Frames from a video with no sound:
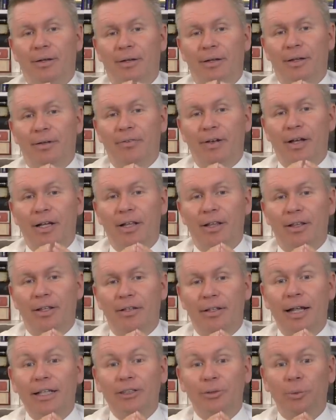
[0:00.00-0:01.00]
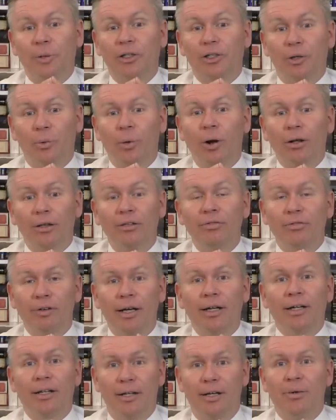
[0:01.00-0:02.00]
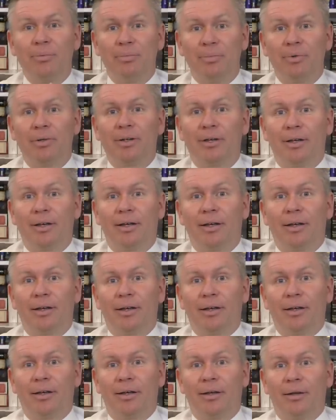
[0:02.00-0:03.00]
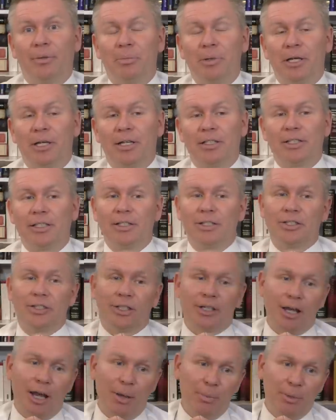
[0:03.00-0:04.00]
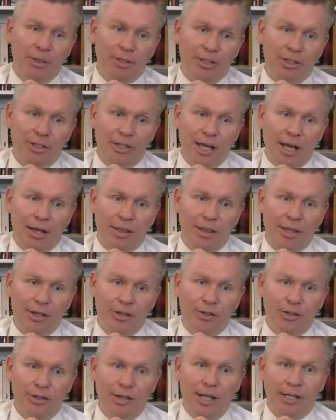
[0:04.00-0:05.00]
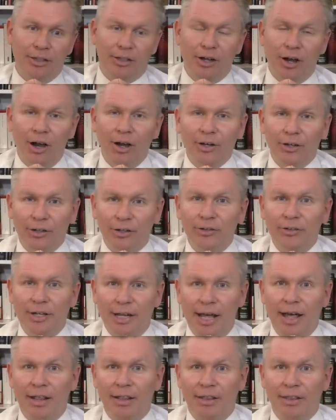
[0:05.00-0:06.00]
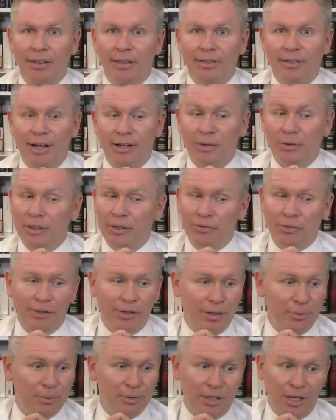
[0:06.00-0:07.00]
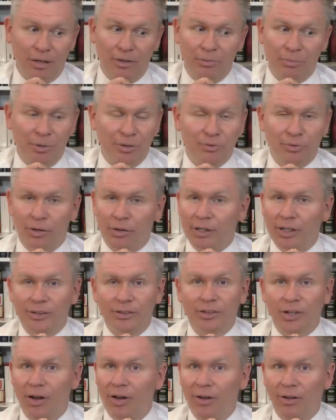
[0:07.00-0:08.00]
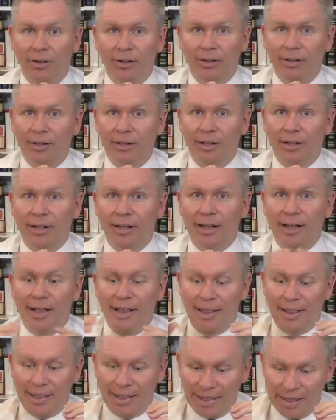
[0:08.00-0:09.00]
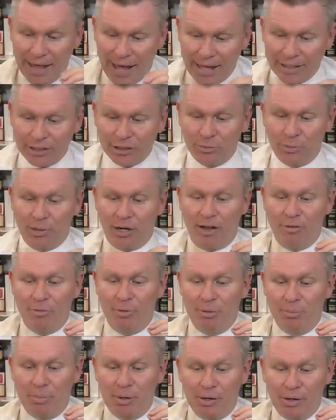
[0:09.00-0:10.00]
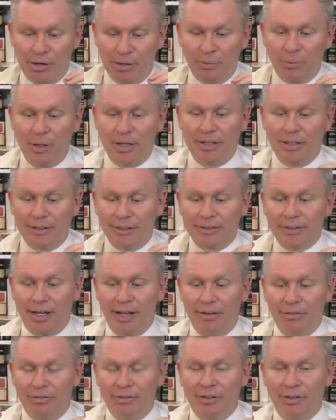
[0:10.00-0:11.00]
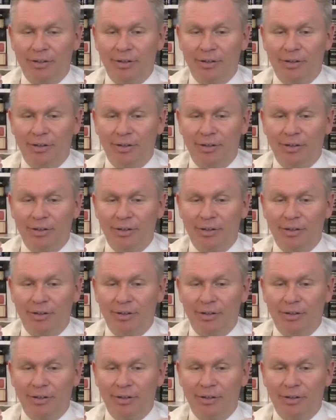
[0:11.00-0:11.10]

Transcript: If anything, that's what qualified him because in succumbing to death, he could then conquer death, not only for himself, but for us all. That's what I've been bearing witness of.